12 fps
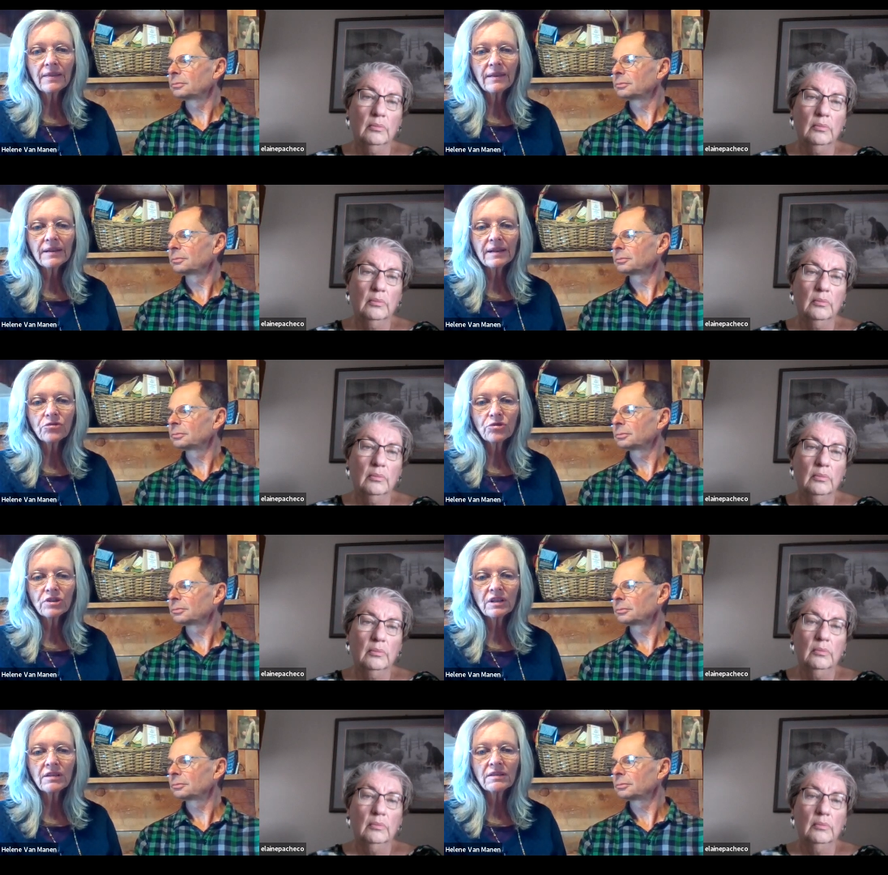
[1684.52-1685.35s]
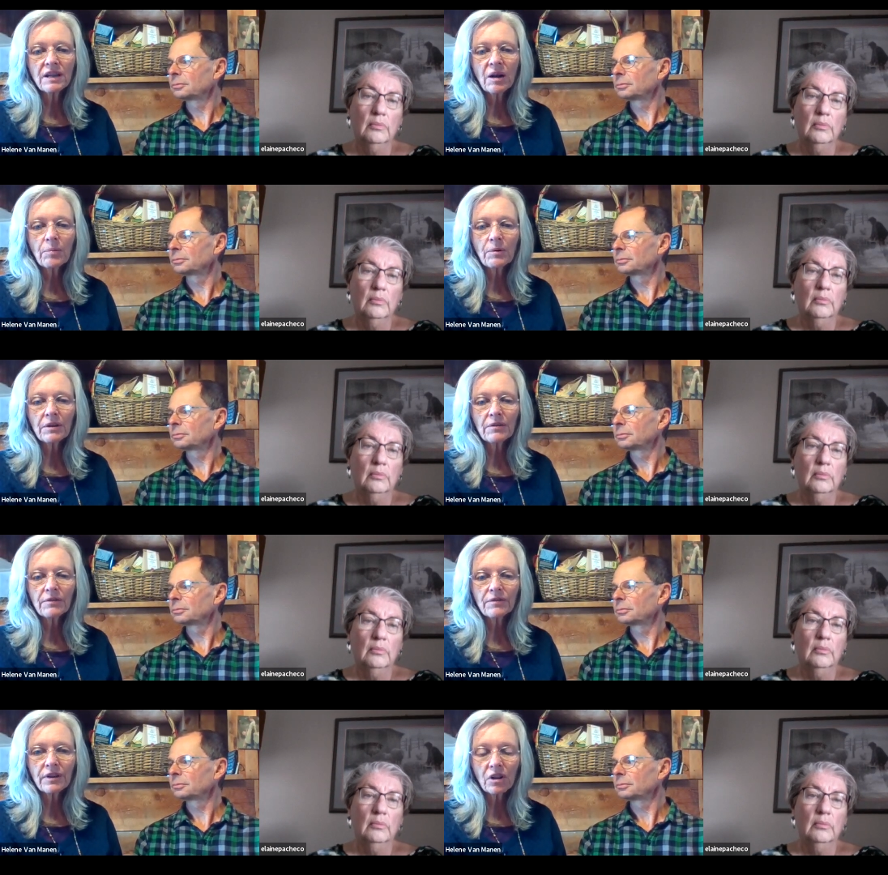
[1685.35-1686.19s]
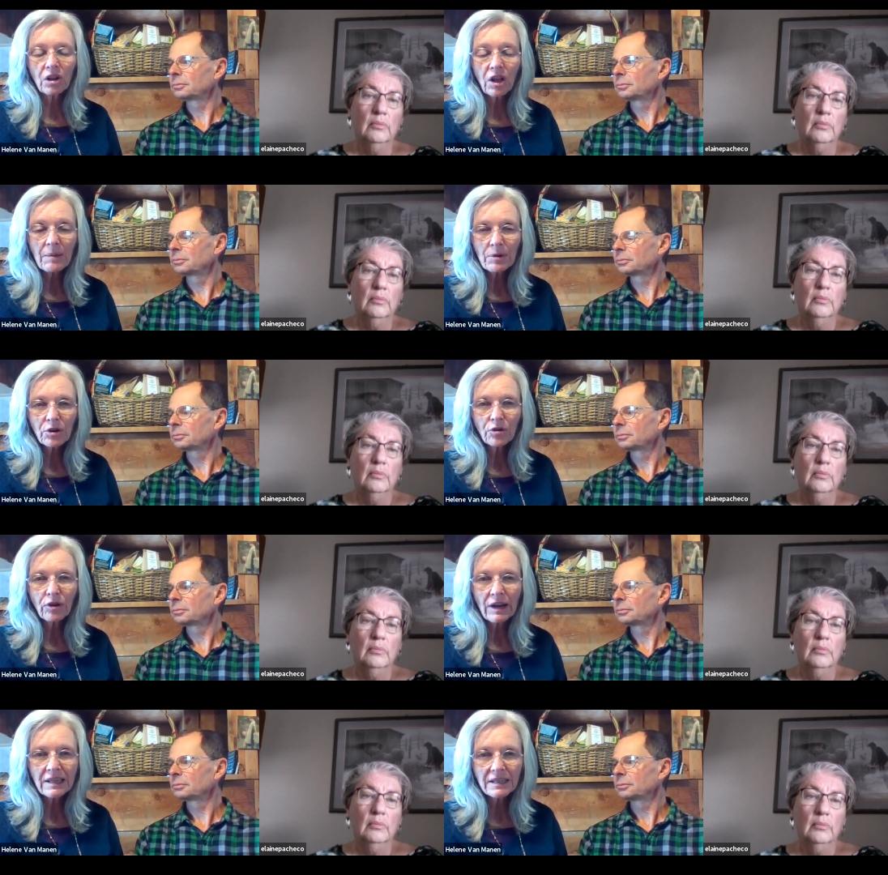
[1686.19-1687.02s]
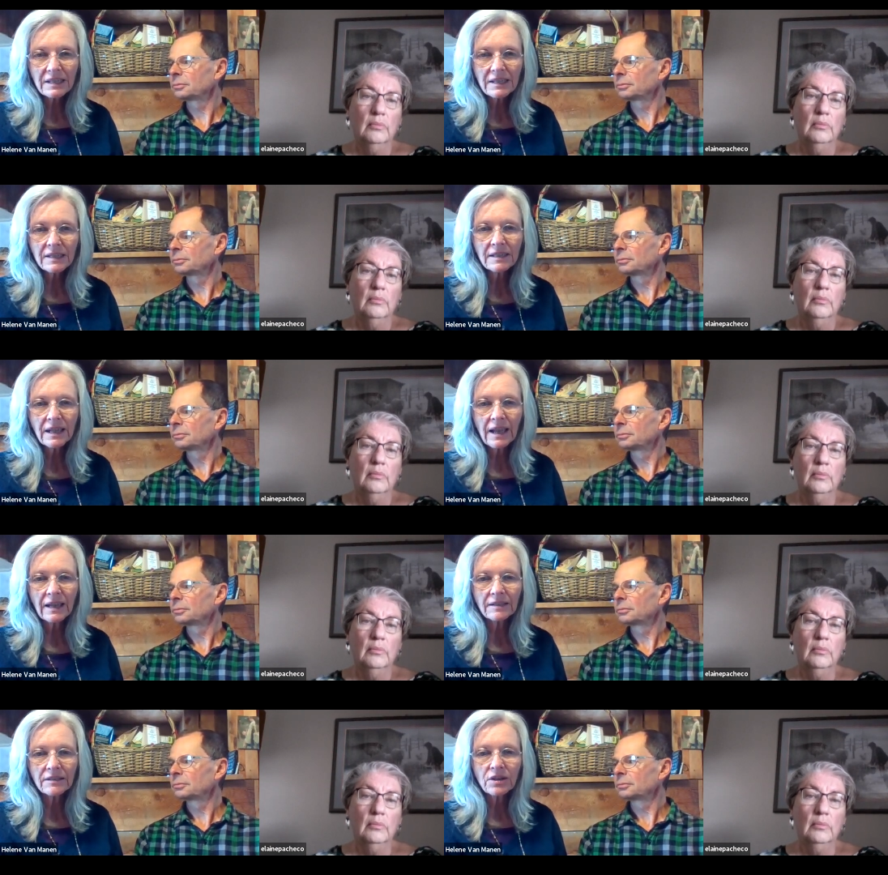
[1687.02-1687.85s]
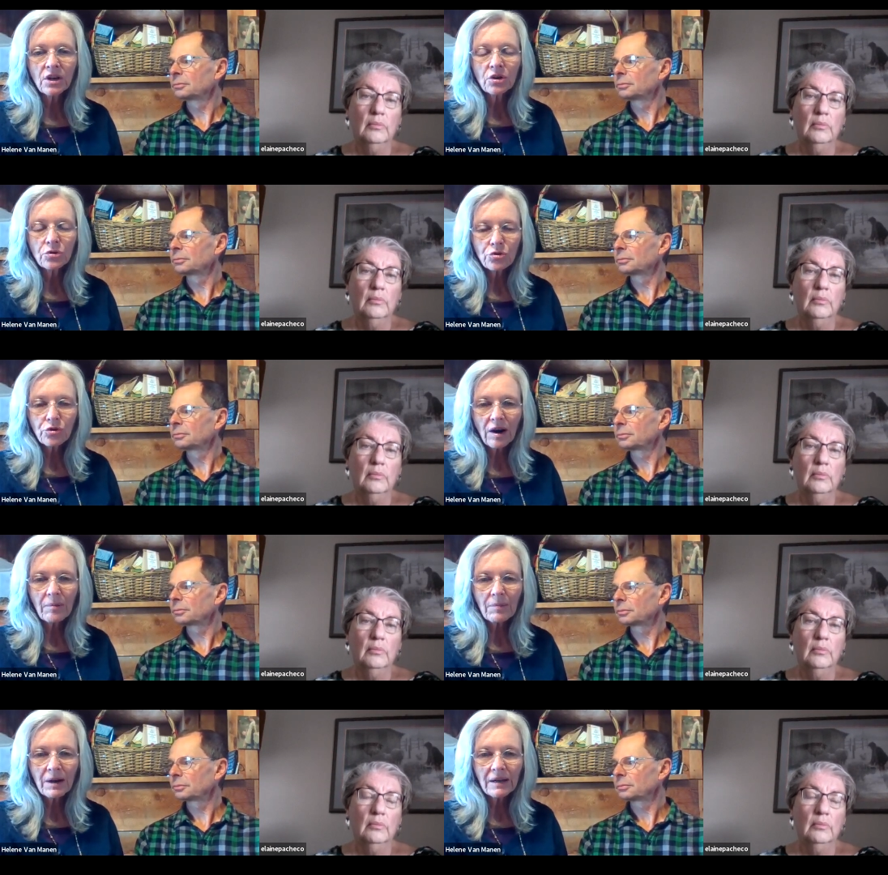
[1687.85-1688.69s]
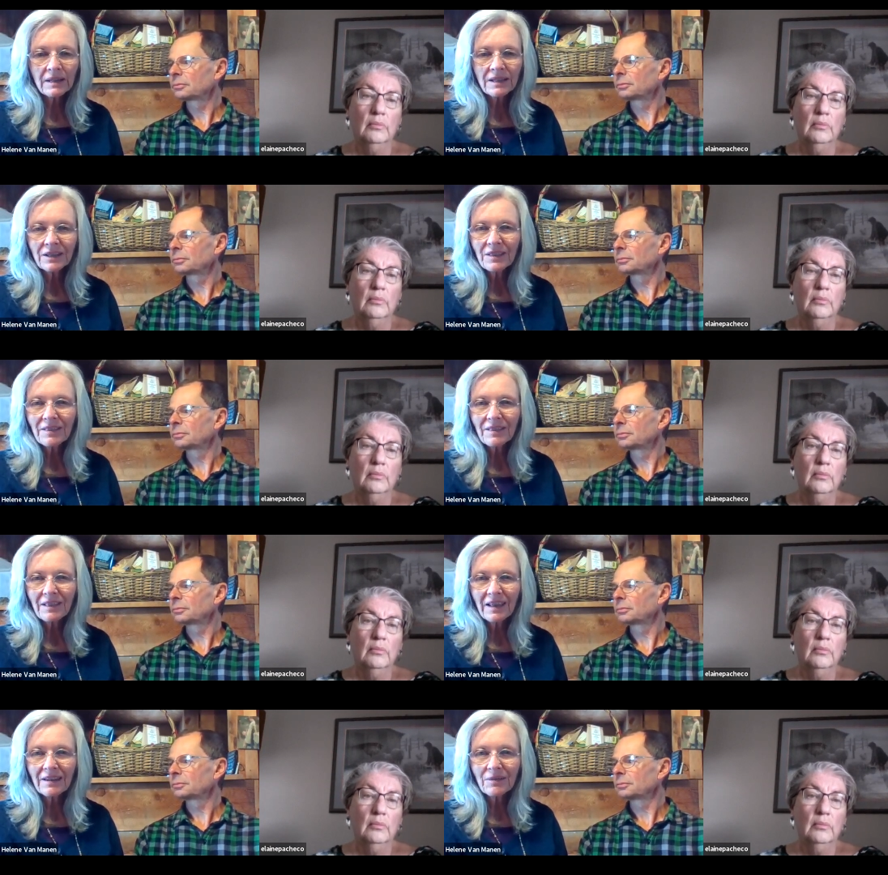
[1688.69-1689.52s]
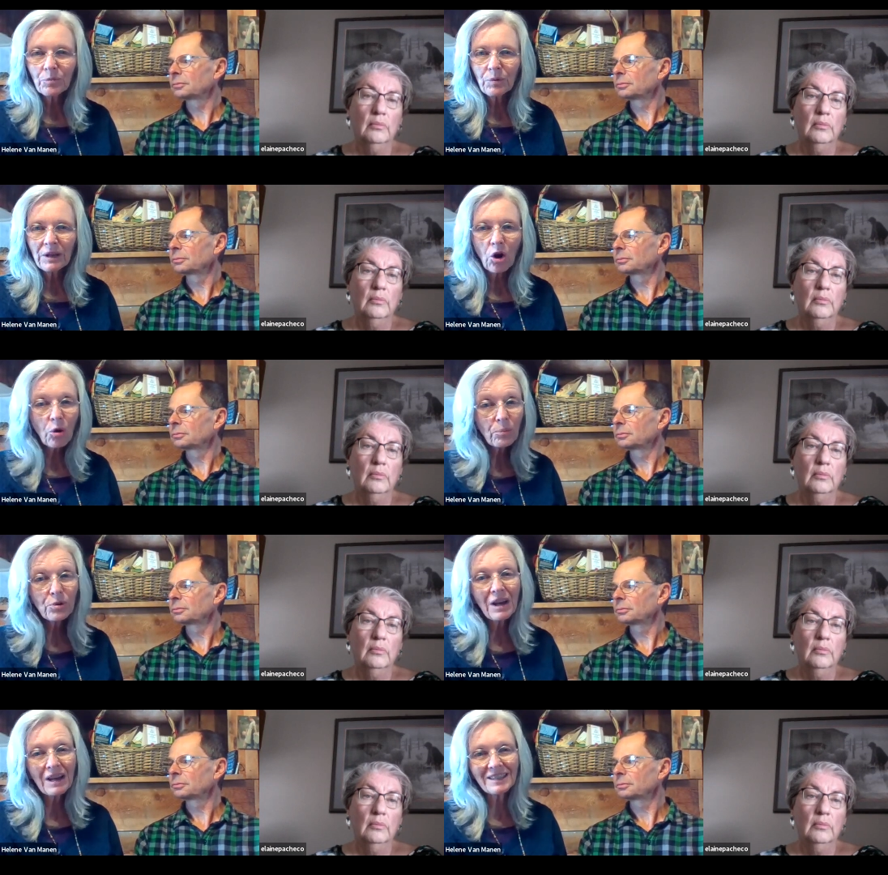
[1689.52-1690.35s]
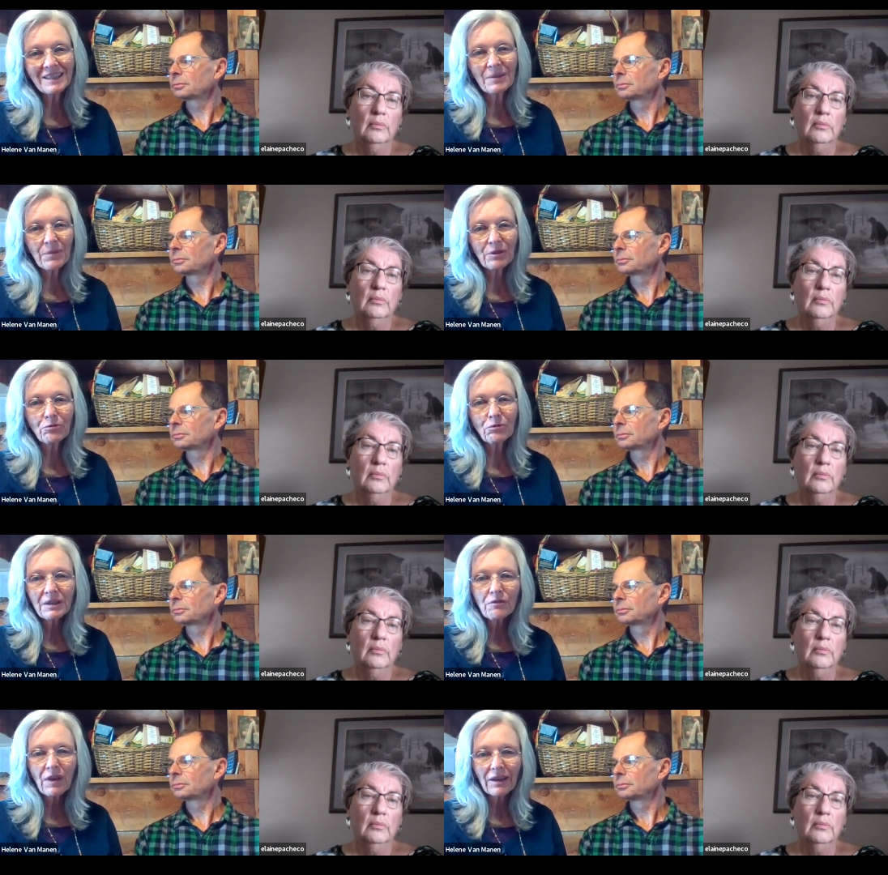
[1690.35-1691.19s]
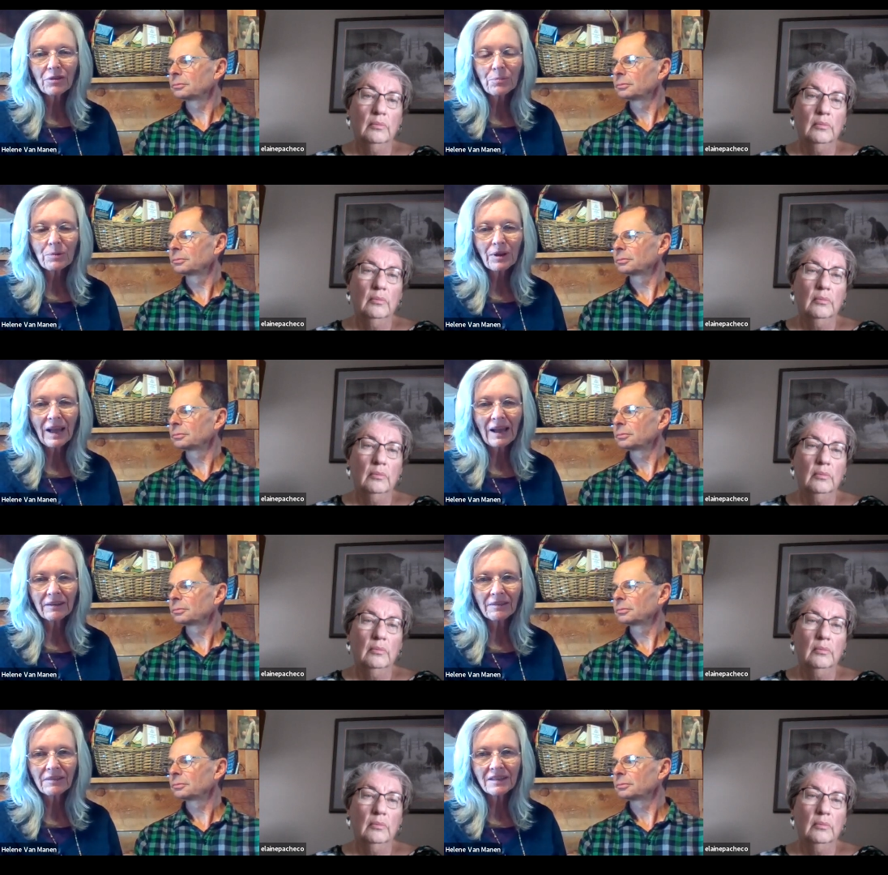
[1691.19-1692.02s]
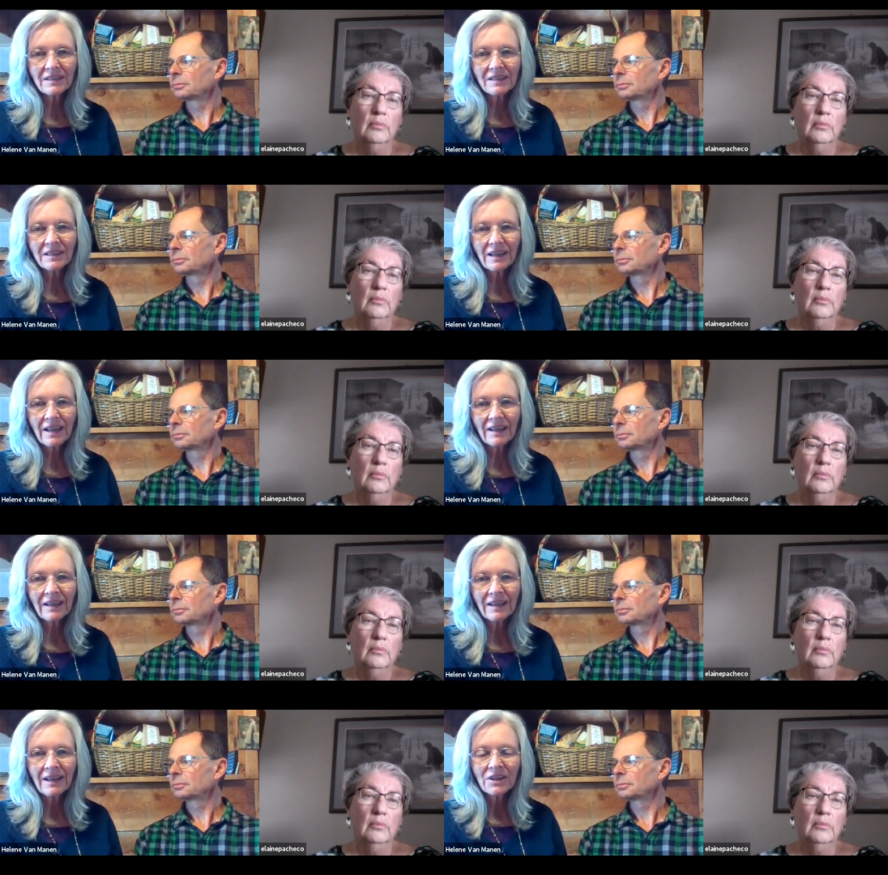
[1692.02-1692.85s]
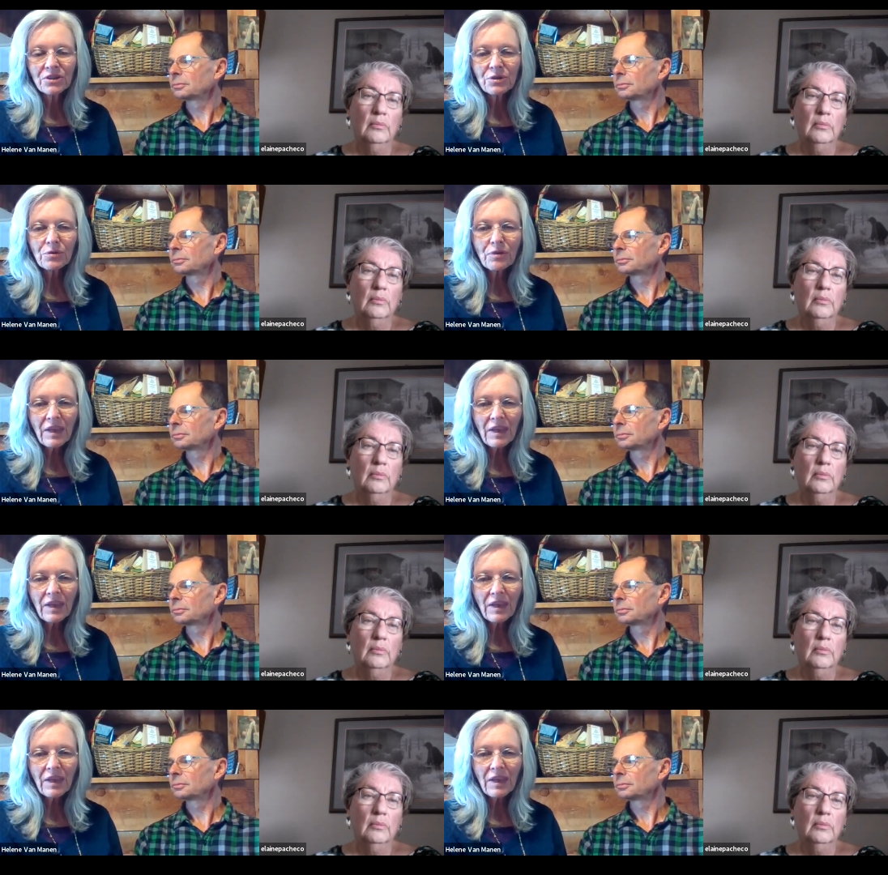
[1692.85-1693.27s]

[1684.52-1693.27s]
Speaker 1: in the interested in the topic of the climate crisis and trauma, then we hope you got something really valuable out of this today. So